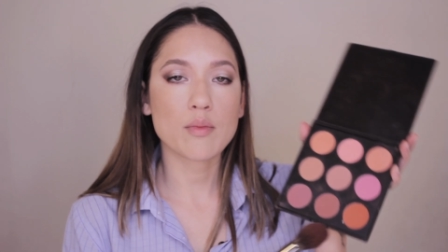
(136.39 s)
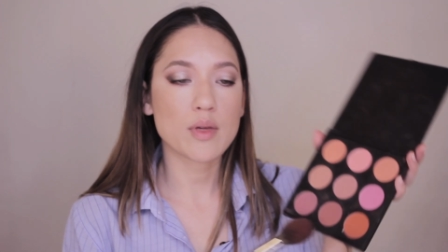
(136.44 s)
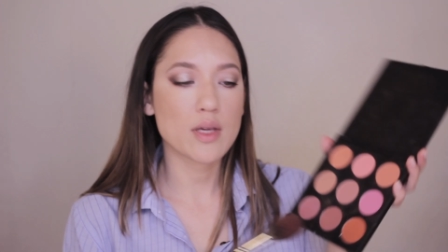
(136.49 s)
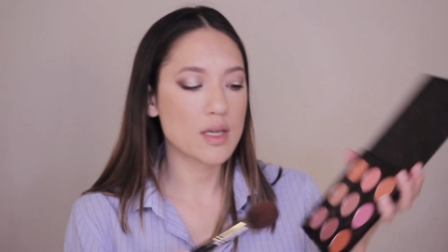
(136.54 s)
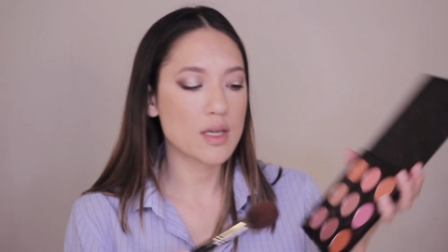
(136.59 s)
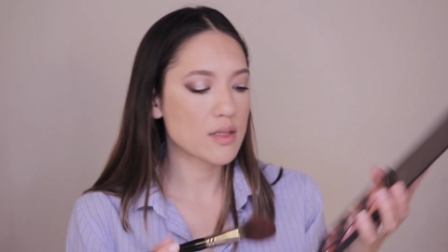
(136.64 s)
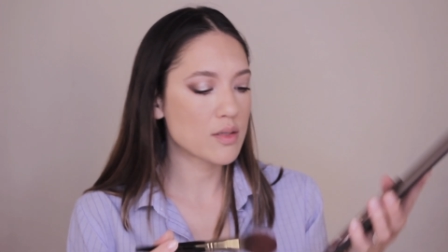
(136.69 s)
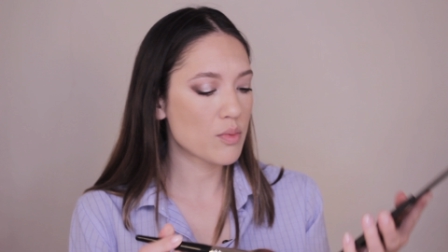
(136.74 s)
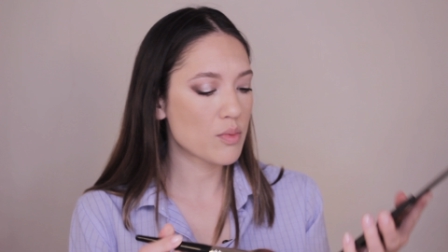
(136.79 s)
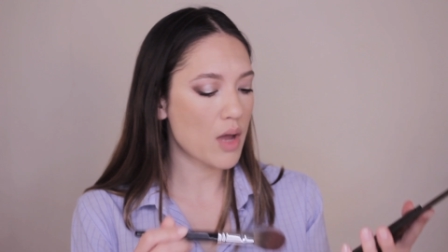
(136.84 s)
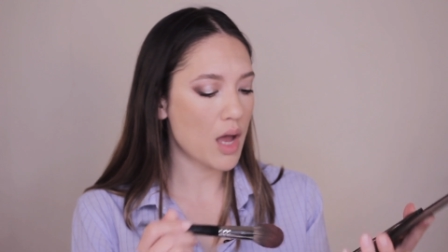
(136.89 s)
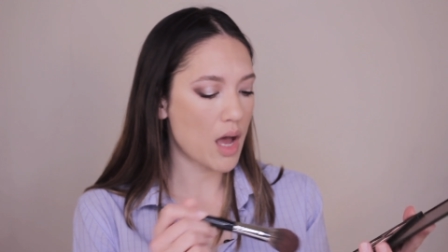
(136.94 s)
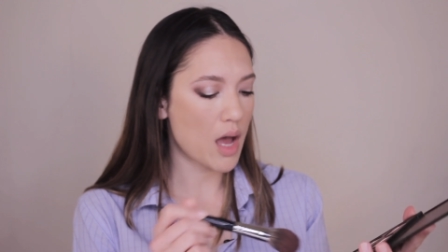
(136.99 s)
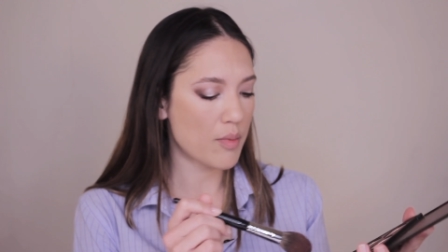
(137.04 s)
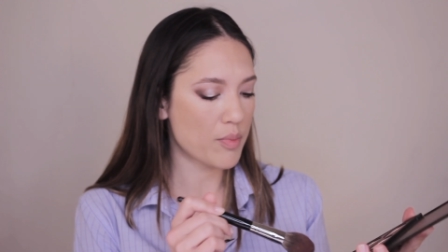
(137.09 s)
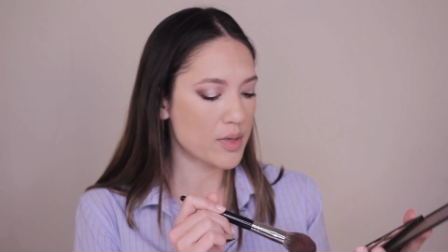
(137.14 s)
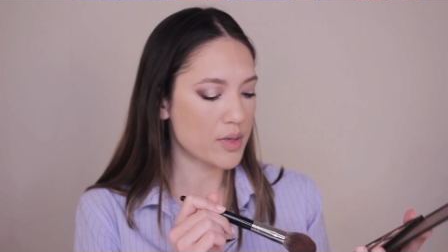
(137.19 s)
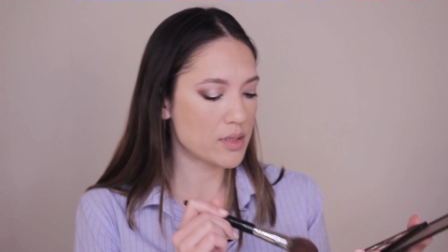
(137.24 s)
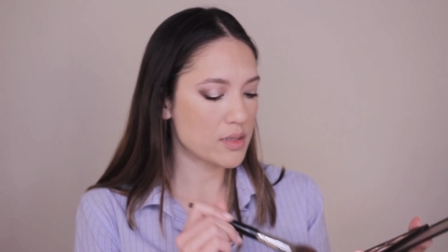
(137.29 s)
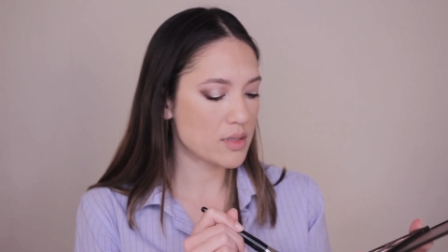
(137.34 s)
Because what
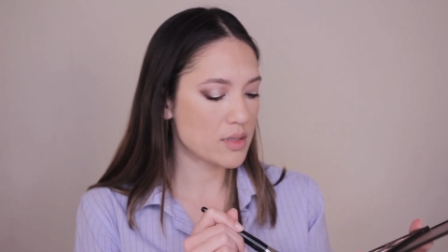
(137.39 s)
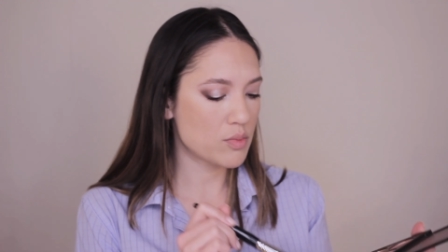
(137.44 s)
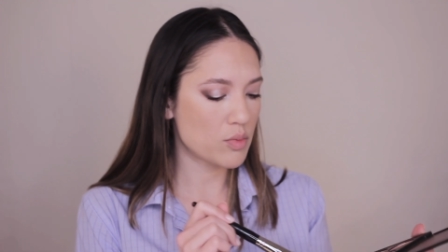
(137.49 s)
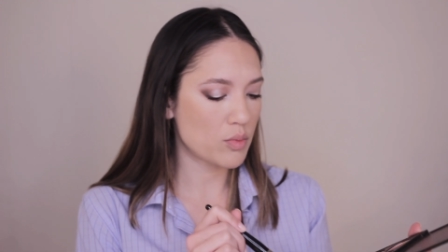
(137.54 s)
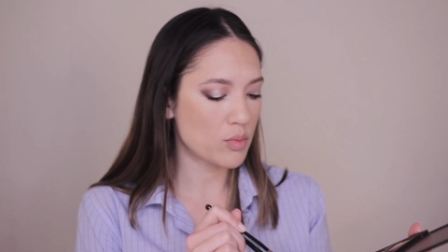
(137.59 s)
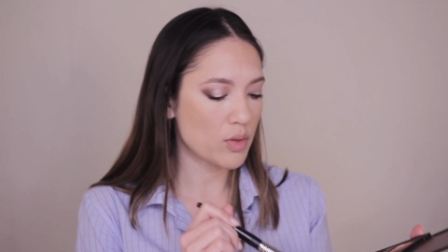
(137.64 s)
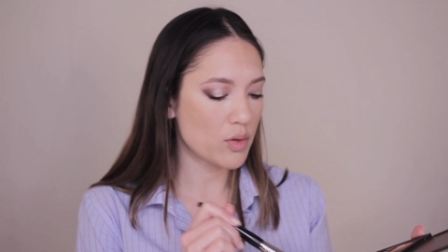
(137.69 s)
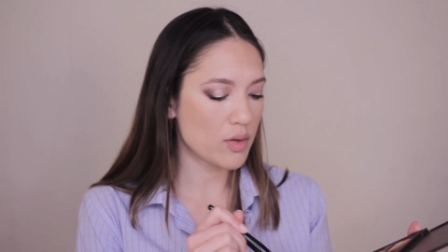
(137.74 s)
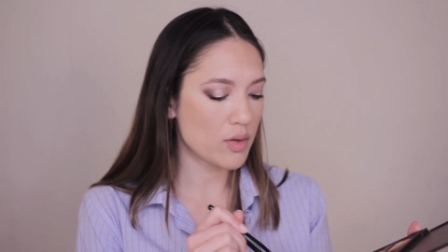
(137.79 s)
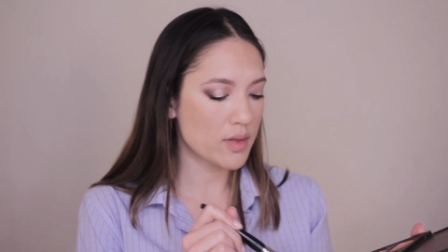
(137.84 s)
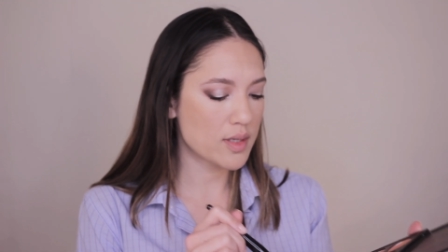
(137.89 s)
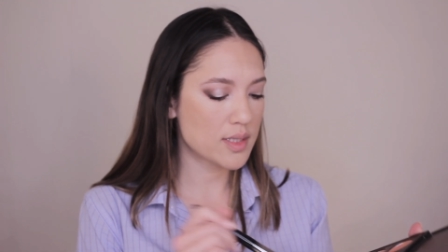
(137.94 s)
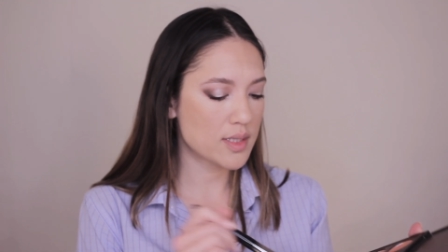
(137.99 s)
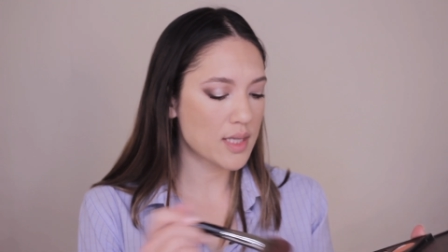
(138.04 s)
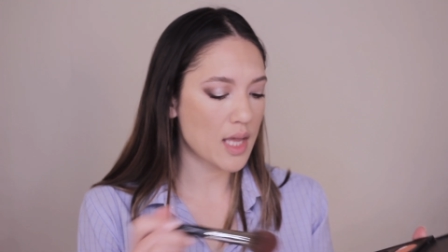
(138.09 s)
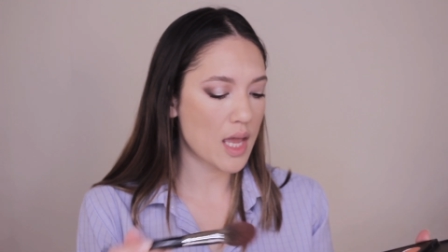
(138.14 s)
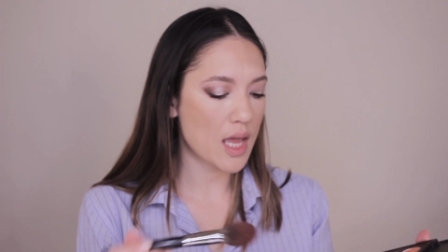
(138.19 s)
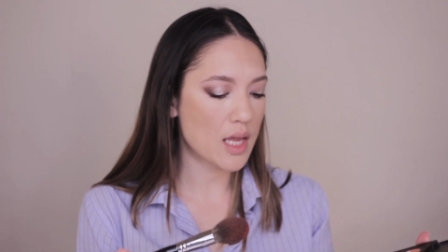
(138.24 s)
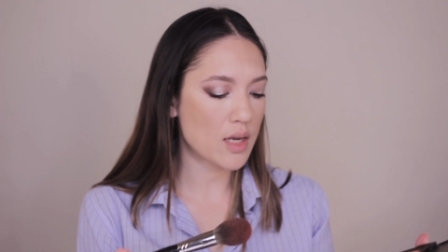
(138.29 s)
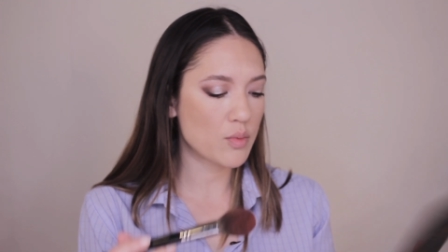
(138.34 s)
happens when we go in the
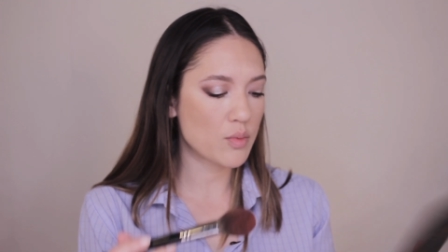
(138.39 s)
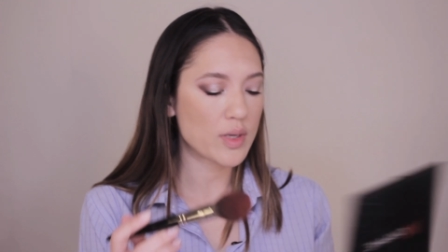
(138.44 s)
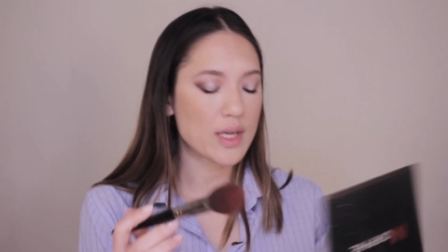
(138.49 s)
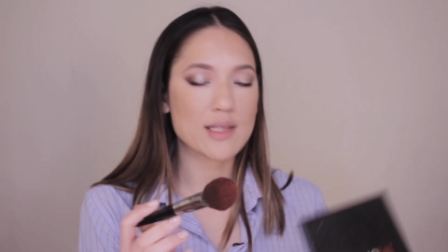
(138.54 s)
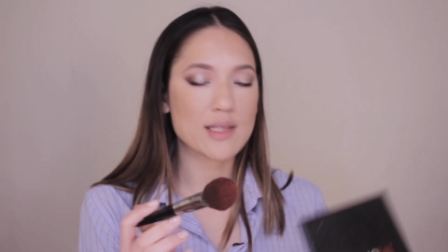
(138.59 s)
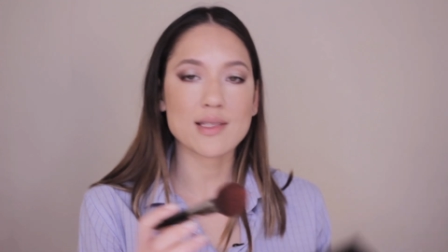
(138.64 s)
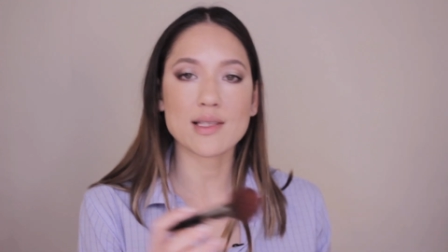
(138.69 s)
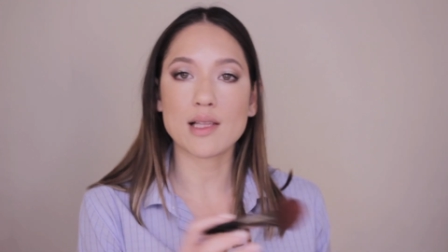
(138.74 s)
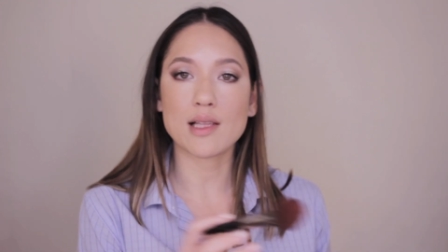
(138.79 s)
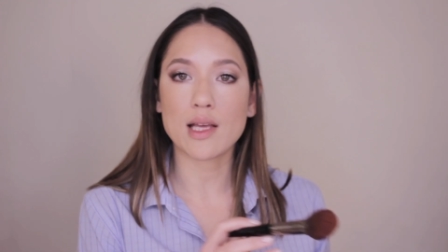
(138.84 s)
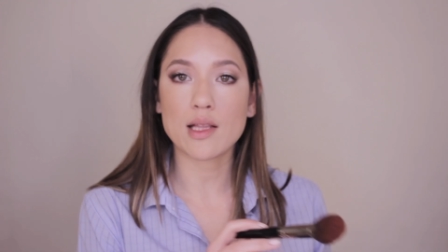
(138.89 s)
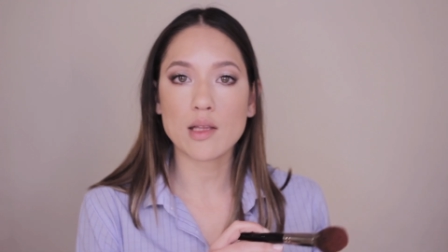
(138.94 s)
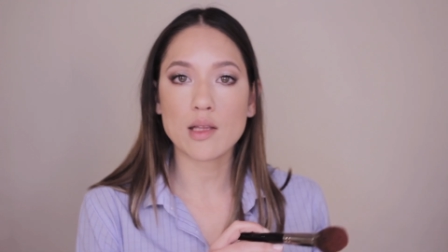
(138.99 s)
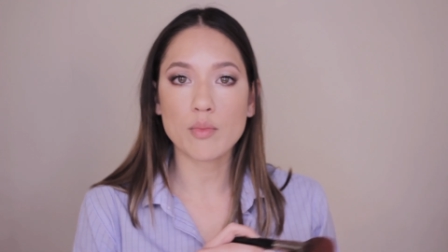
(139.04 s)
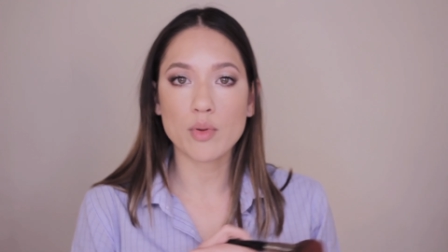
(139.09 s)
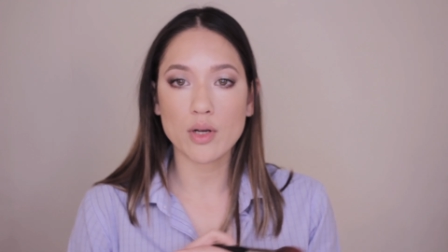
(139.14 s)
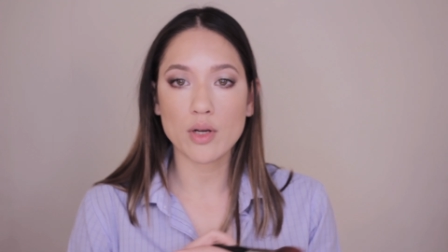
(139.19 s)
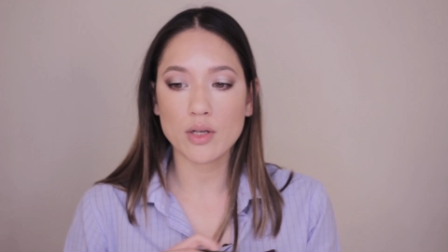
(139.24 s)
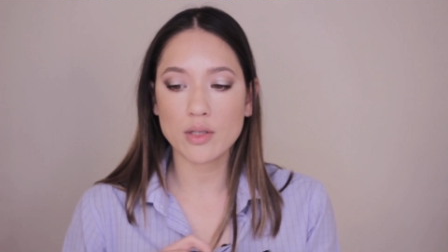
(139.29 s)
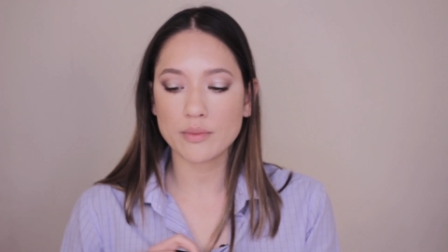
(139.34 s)
sun, we get slightly
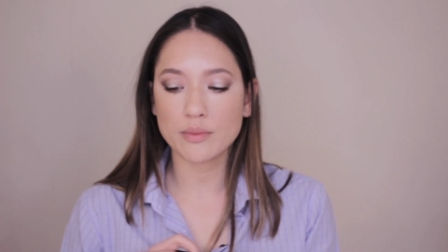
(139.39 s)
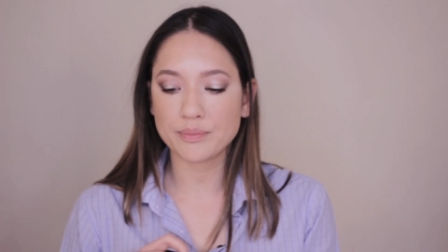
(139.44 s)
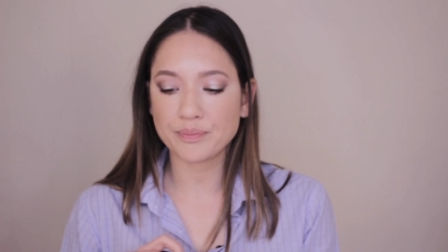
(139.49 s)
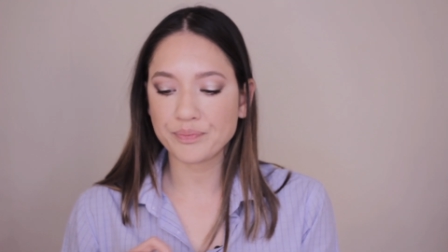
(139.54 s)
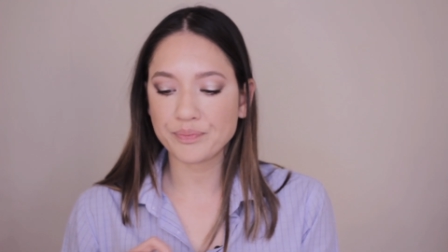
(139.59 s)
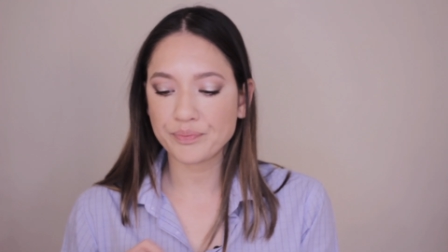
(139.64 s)
burnt,